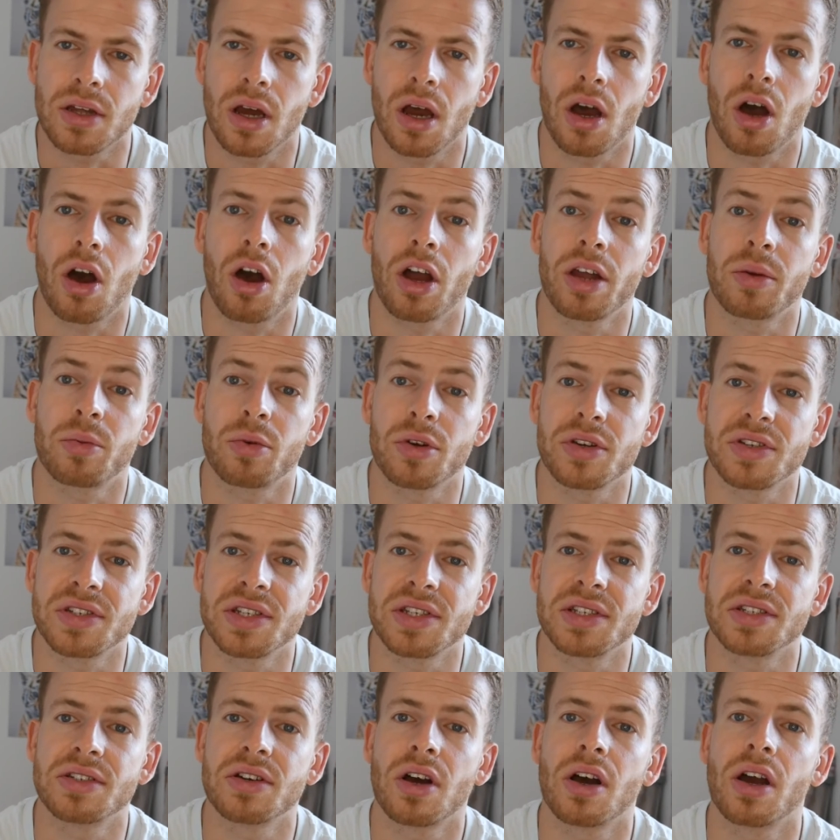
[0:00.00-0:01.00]
a high
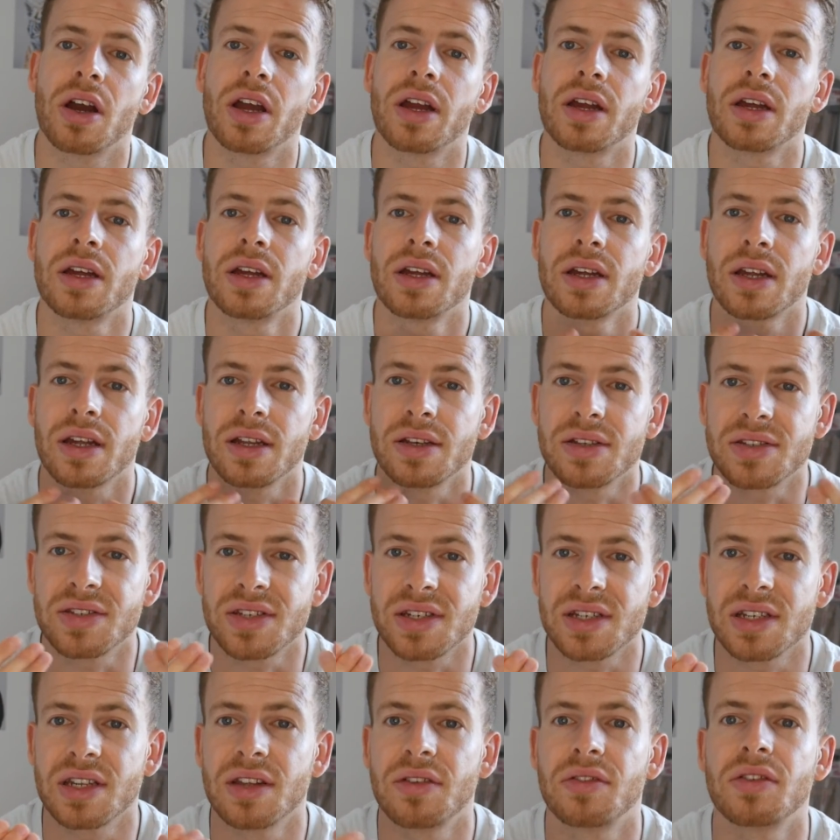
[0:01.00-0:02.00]
protein diet can
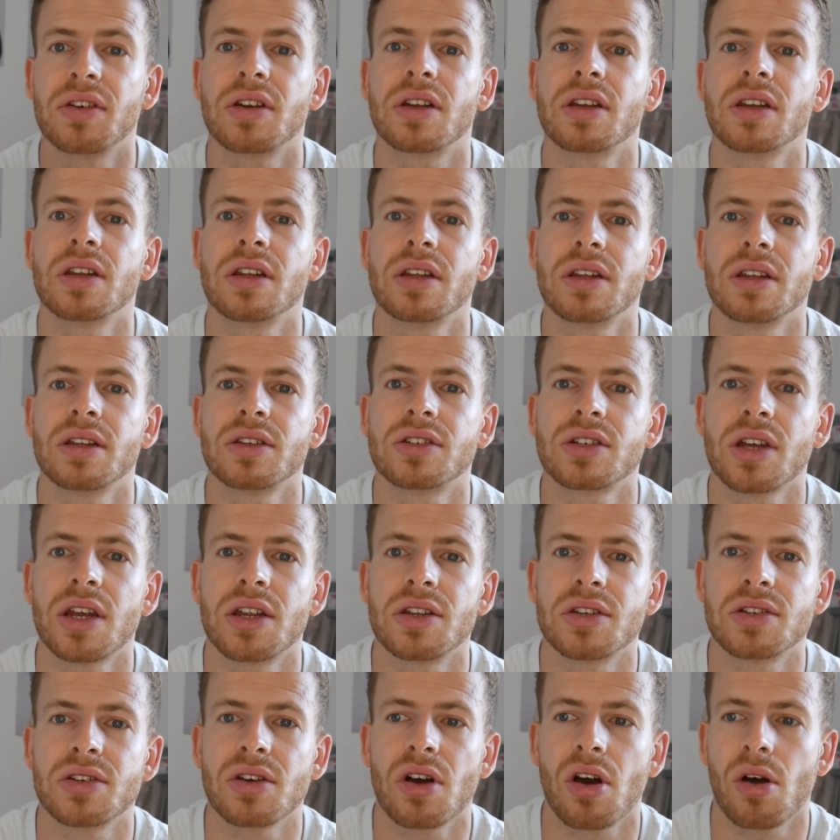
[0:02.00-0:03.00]
significantly
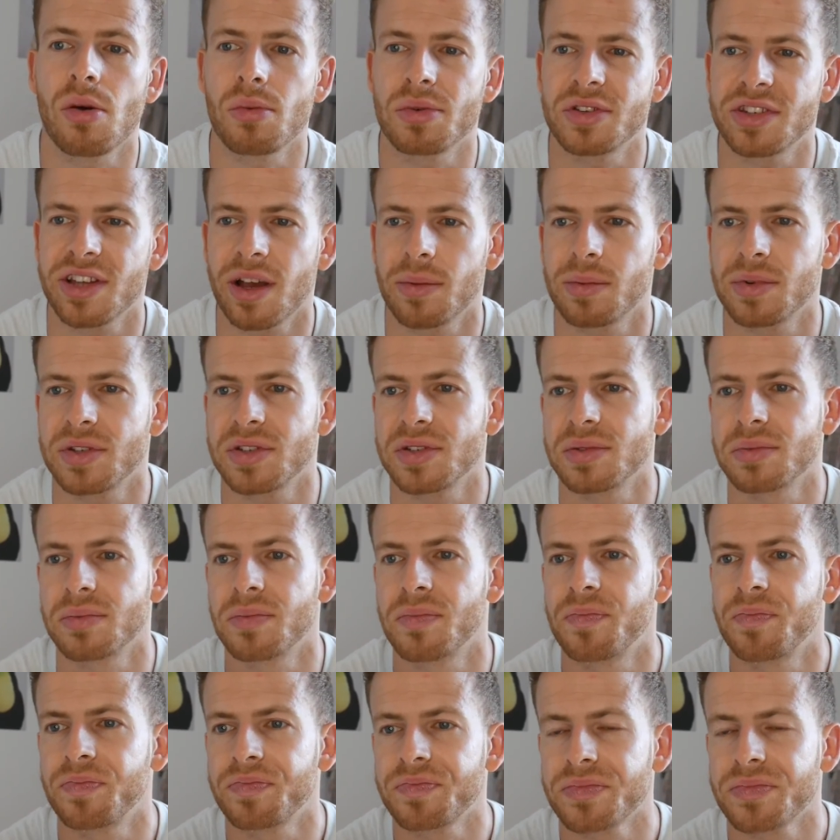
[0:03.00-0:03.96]
change our metabolism.